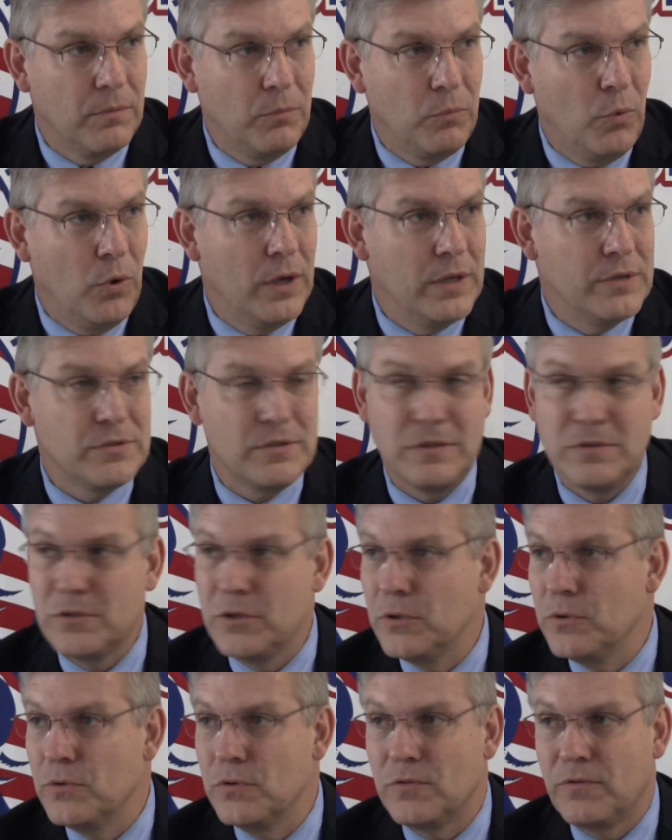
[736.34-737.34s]
ones and
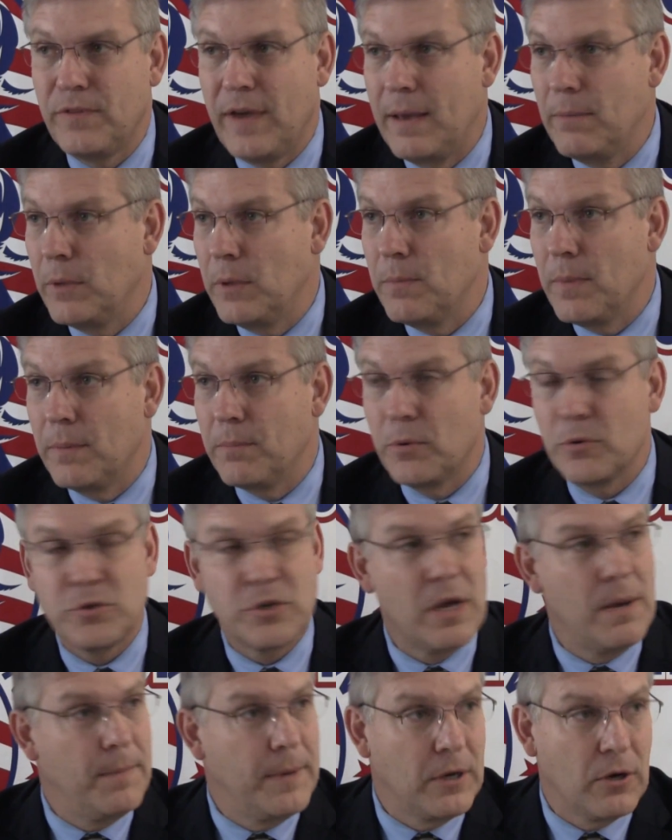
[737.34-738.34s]
twos, family members
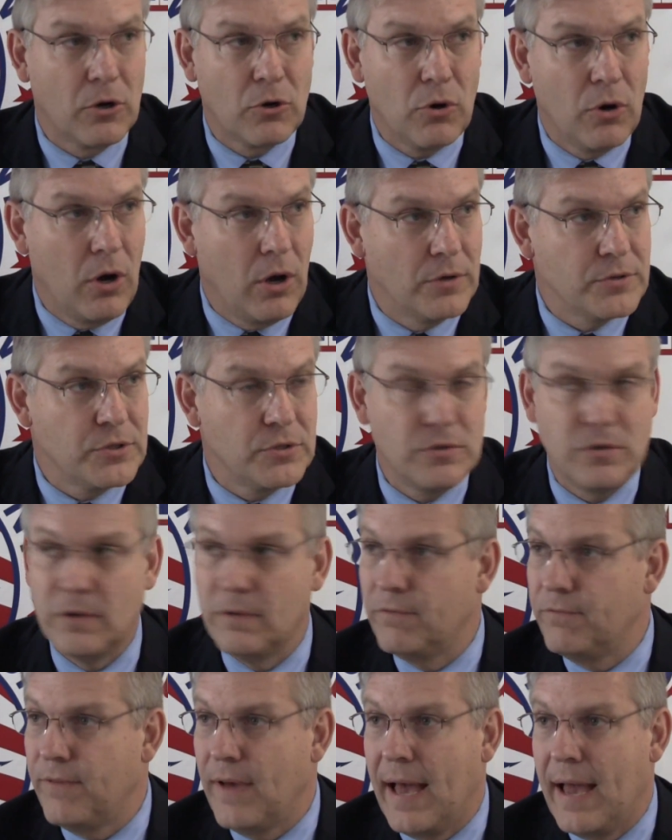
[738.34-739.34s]
coming across
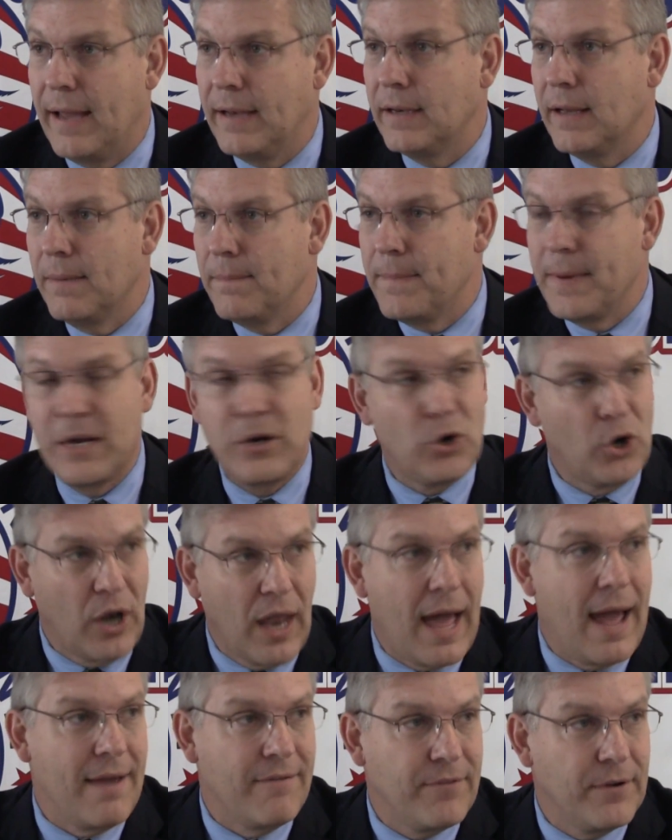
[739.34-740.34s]
to find a better
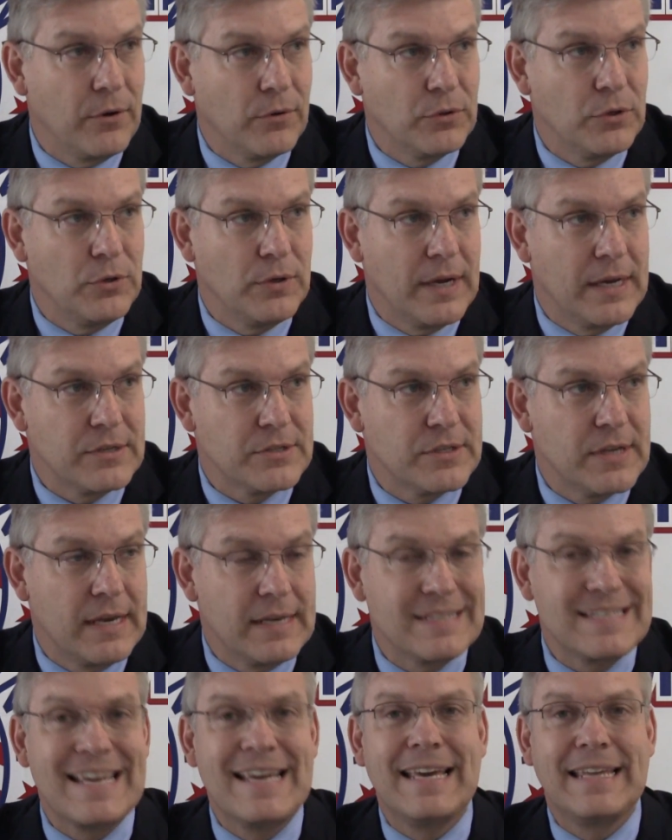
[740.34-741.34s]
life here in the United
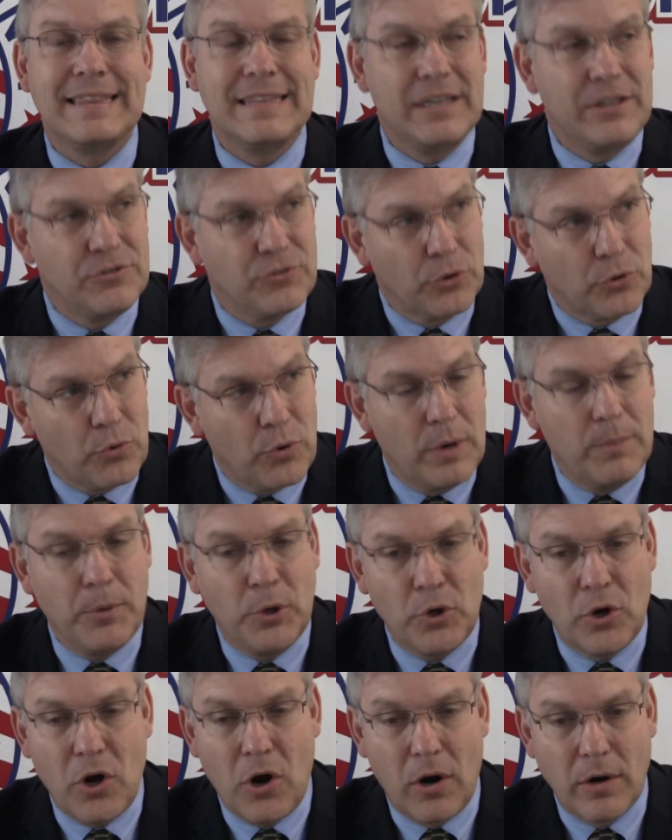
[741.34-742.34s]
States. These are
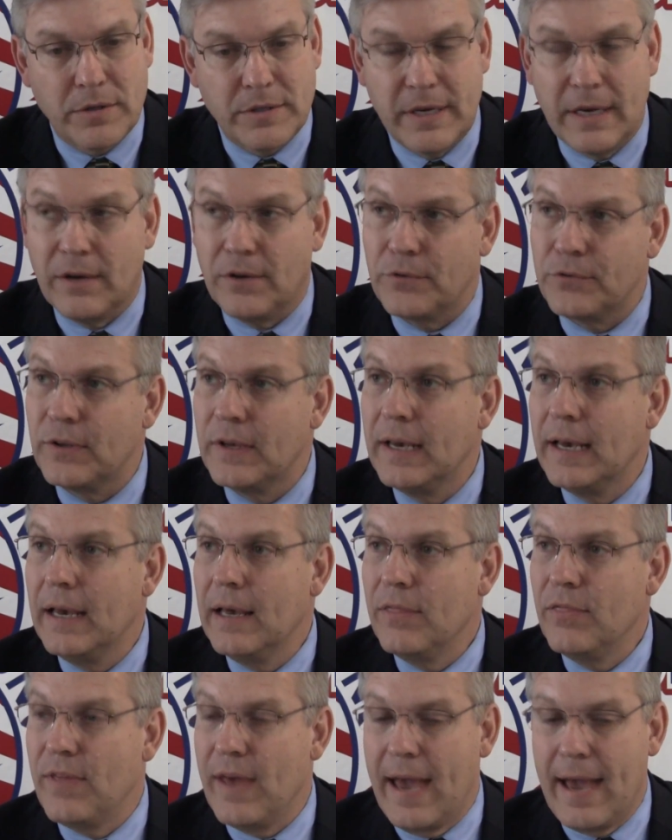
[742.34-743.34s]
criminal cartels
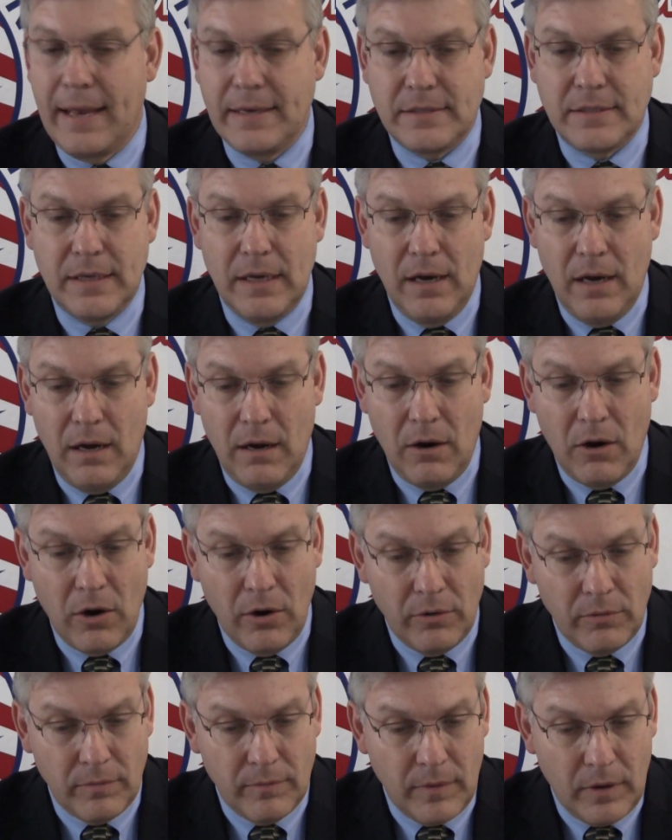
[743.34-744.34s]
that
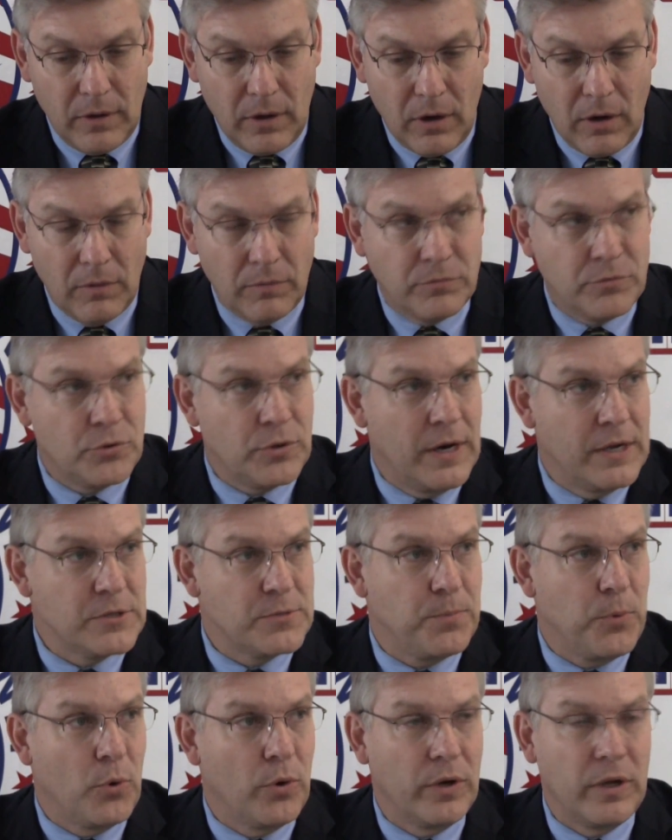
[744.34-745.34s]
are
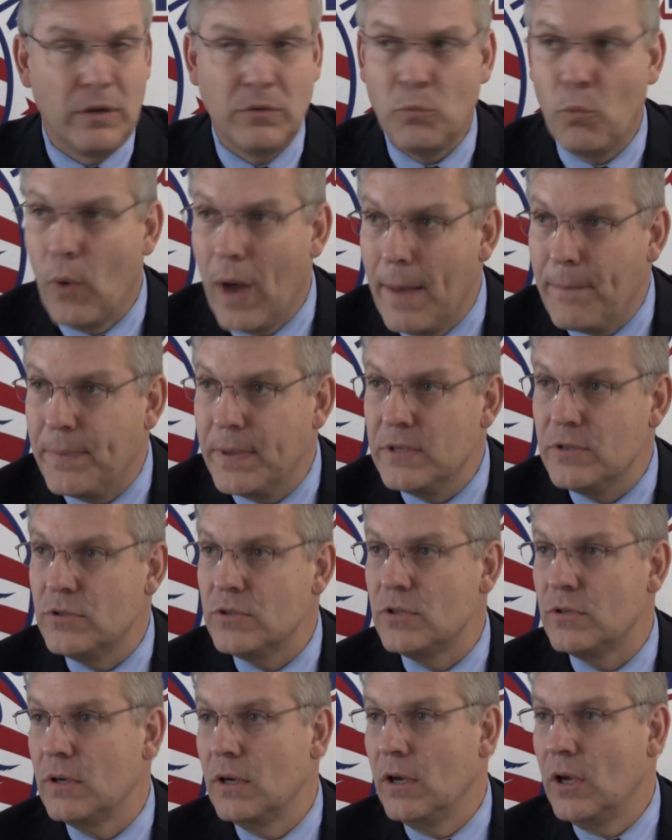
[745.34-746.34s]
transporting
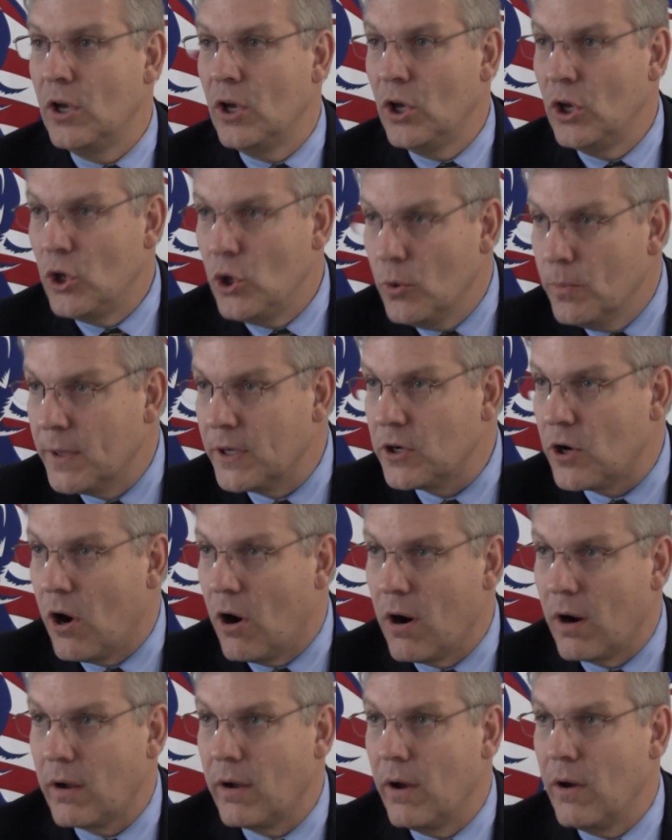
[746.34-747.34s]
weapons, human
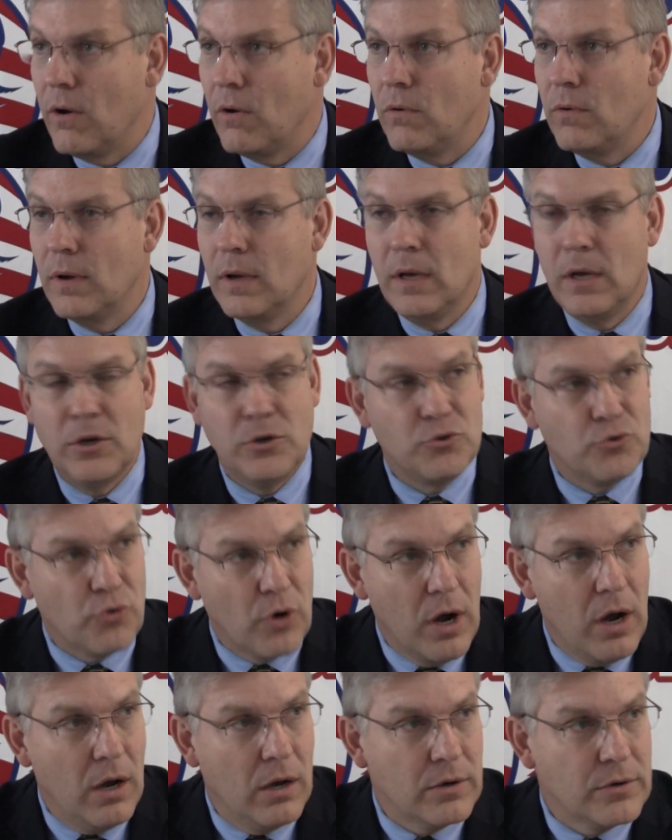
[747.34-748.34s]
cargo,
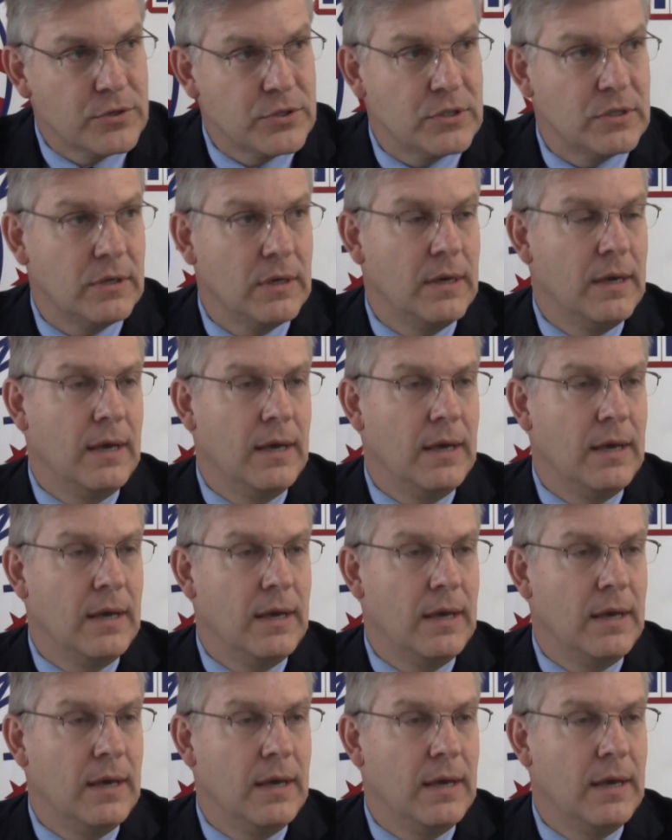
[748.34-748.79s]
drugs,